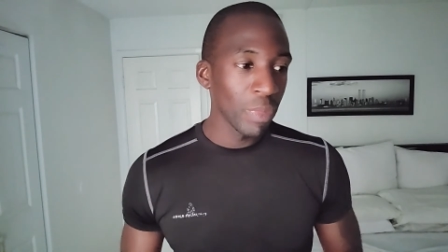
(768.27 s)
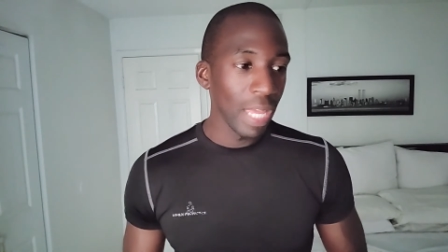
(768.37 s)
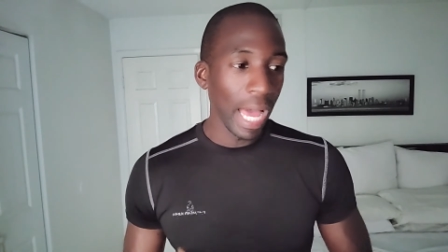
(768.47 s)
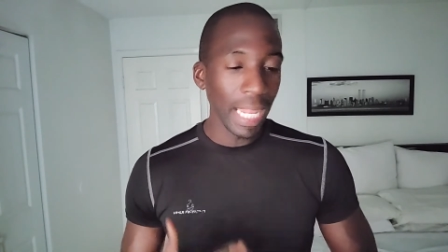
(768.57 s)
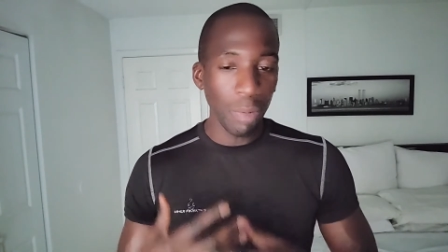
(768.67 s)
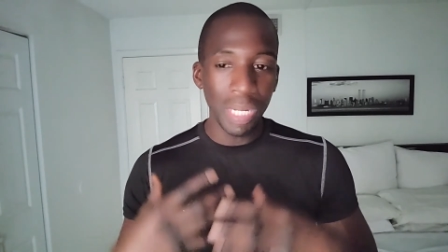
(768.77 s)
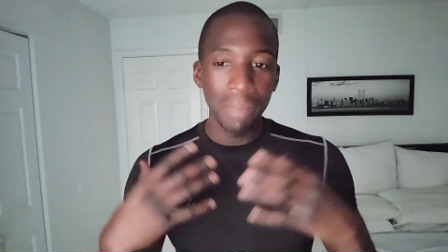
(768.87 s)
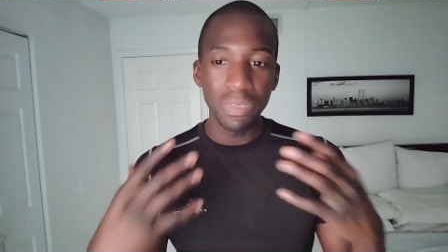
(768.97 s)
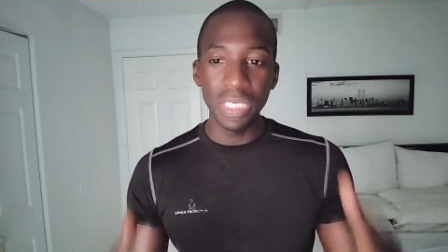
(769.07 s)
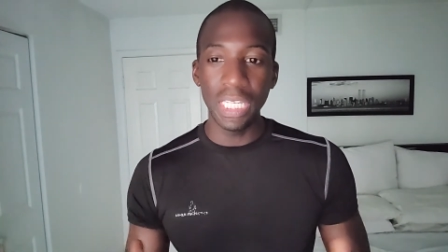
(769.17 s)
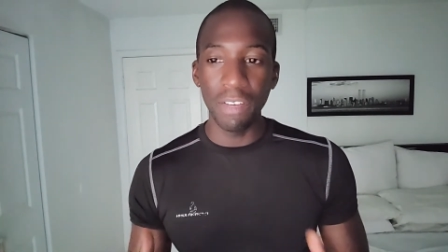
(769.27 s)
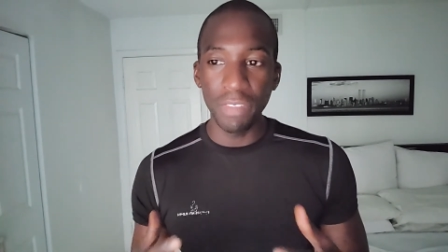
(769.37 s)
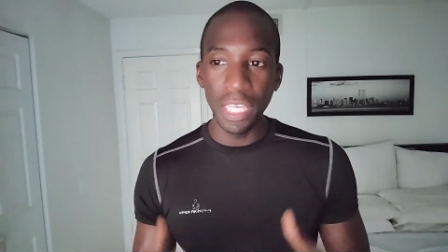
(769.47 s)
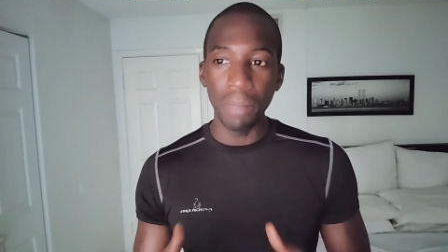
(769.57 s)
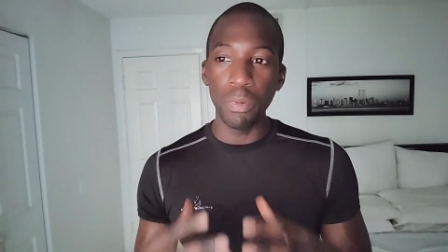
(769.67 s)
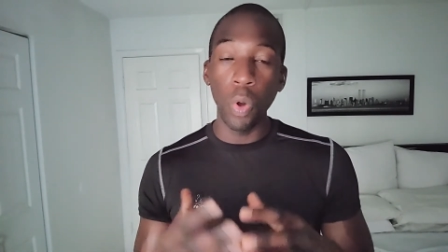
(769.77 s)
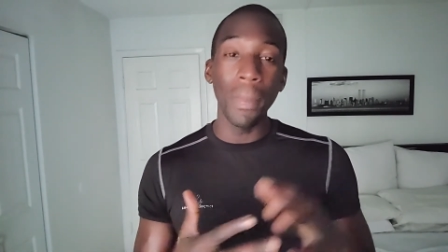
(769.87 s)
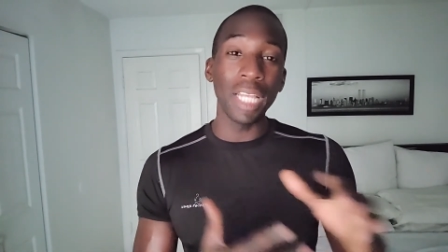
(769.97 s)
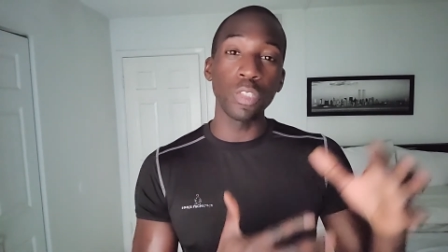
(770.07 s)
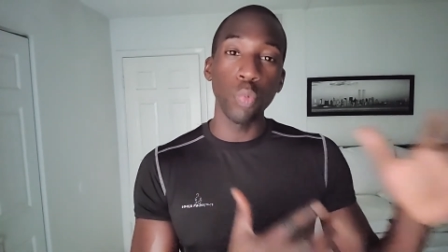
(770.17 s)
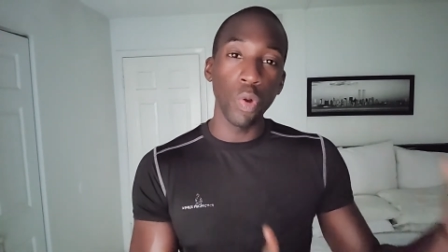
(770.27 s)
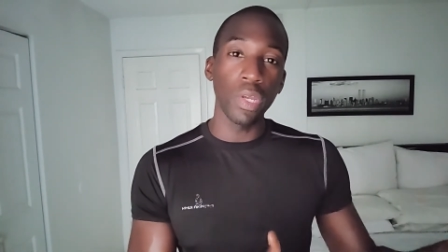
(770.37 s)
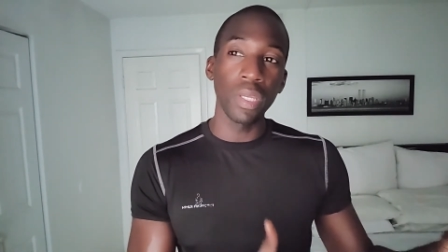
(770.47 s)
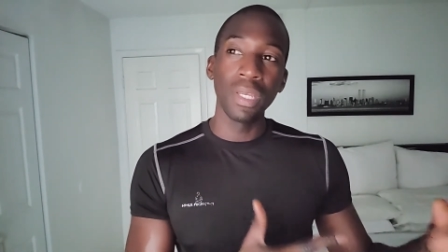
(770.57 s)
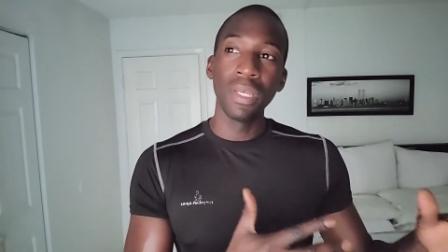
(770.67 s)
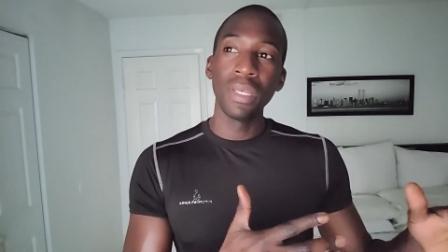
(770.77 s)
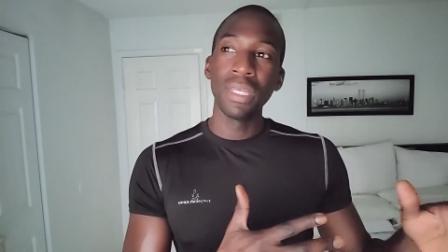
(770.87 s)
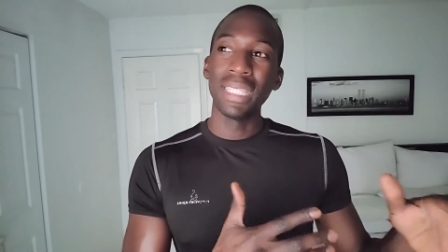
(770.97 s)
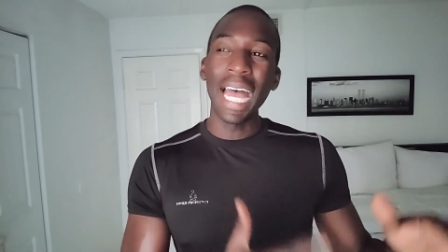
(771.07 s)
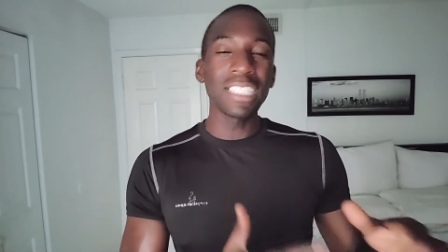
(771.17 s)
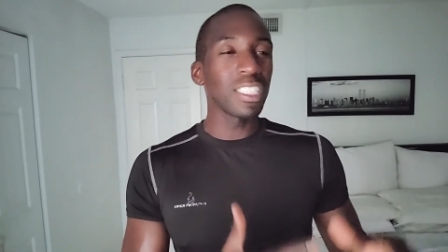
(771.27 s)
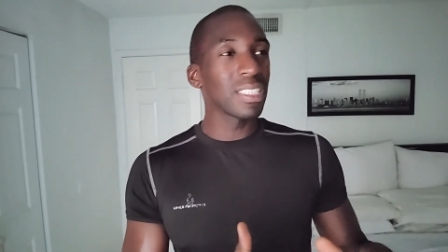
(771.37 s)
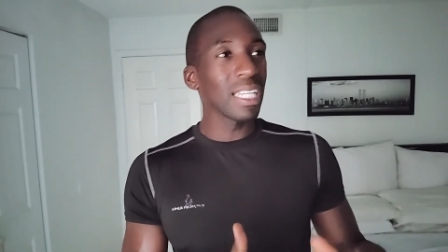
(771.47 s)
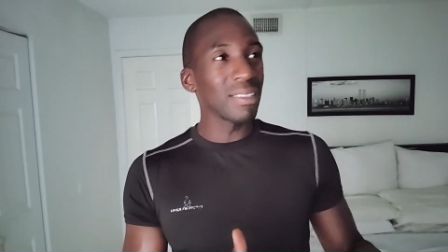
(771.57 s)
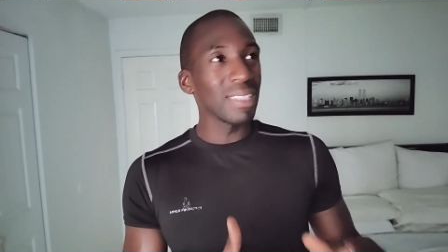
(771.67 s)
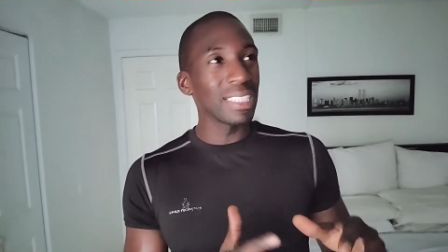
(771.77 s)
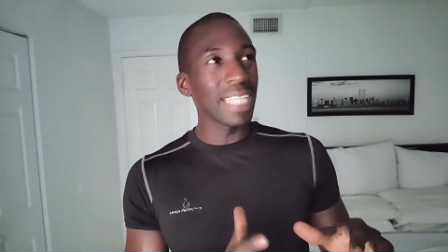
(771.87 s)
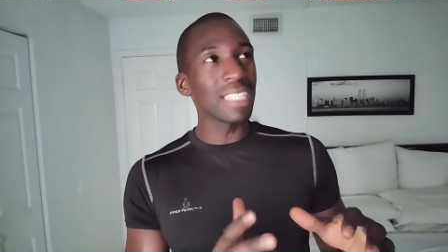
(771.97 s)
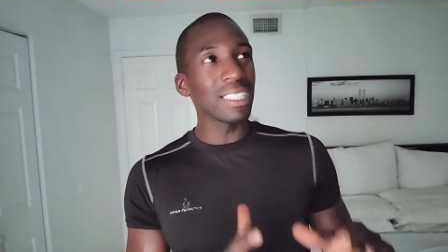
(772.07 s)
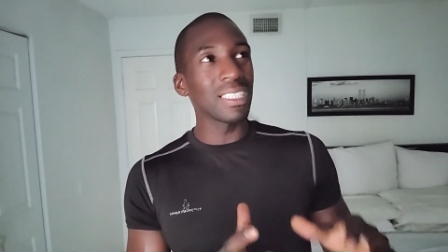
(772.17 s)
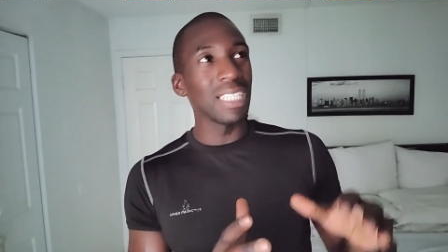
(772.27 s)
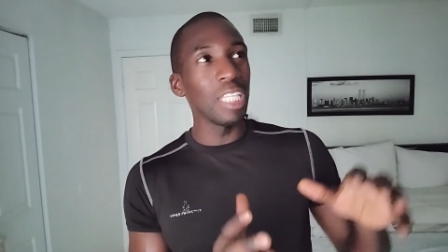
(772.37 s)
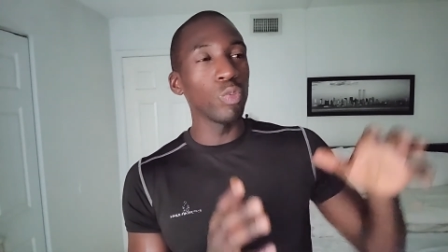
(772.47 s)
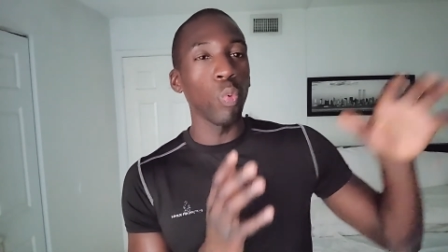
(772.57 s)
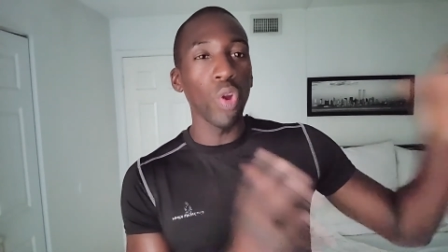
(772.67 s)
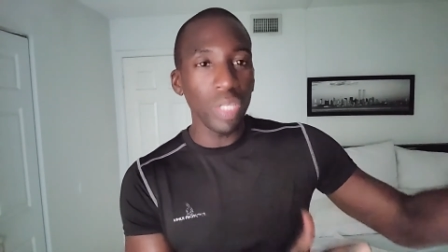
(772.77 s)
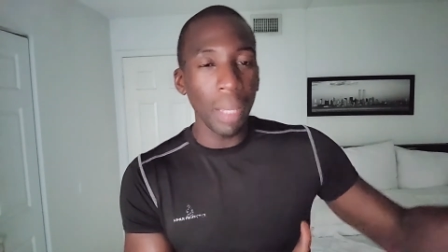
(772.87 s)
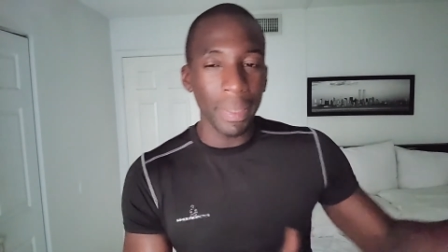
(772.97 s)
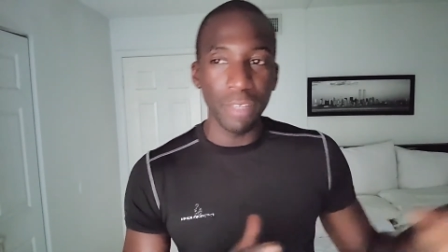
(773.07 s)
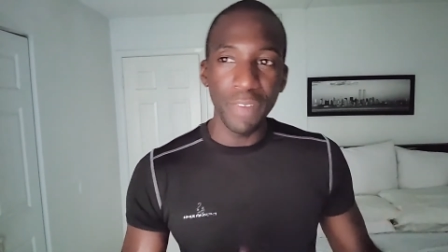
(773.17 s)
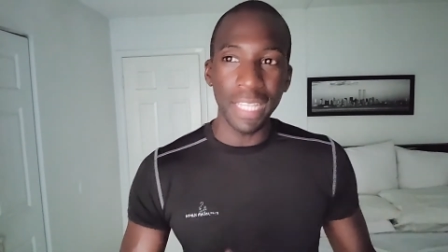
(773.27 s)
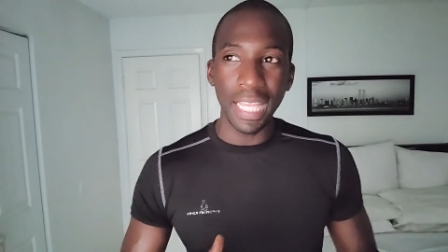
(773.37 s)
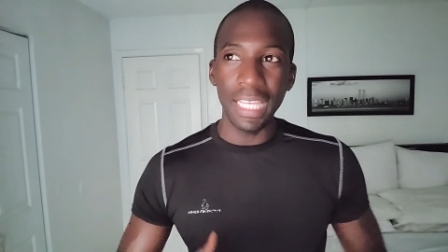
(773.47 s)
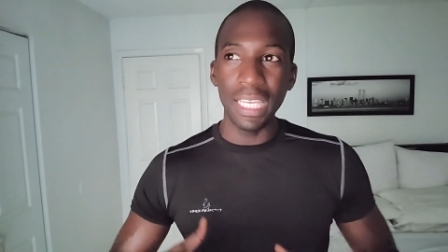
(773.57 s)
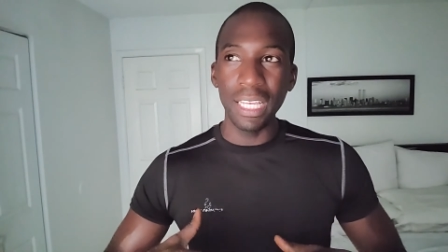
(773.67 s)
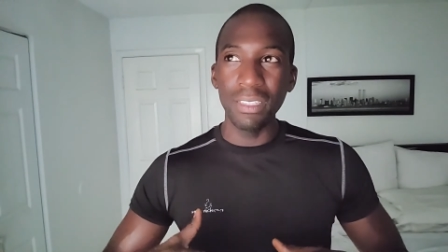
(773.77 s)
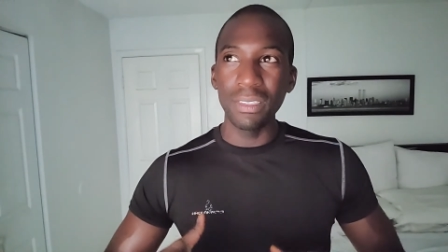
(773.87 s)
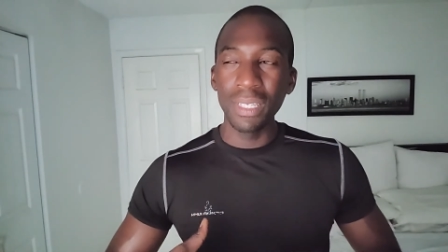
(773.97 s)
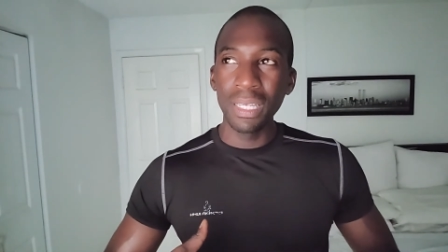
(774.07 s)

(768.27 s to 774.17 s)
I like what I'm seeing of him going back to work. Not just the, it's not just because he's working, but the fact that he's